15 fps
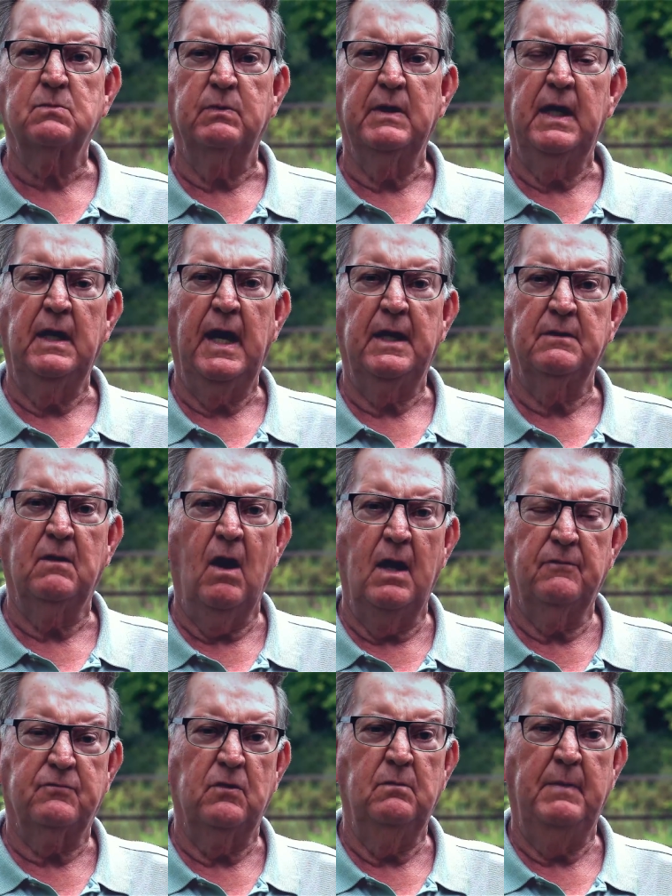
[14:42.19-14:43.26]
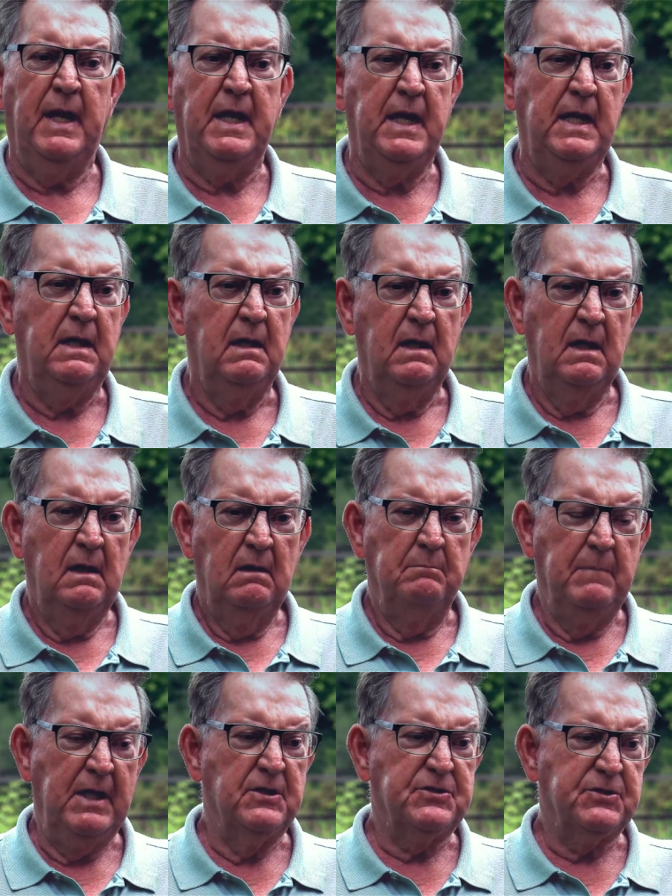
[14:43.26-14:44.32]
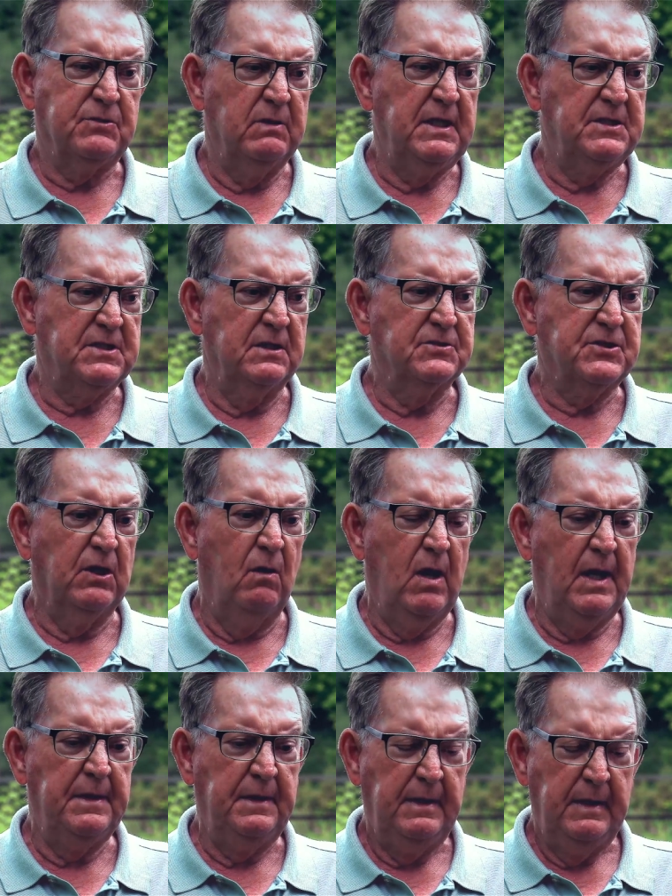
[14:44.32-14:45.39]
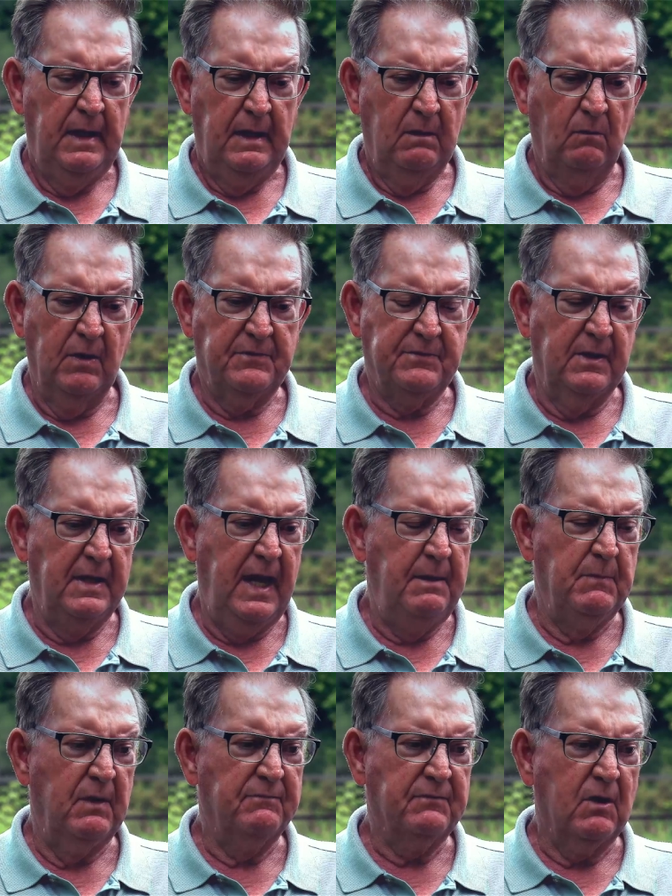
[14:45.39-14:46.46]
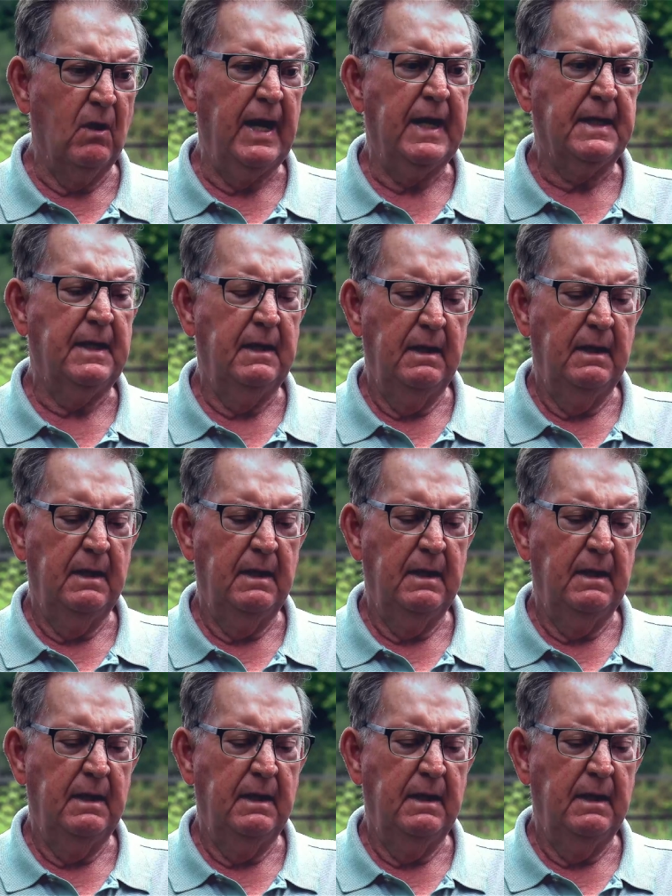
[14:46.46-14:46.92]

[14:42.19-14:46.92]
We had gone through many ministries and so on with the name of Grech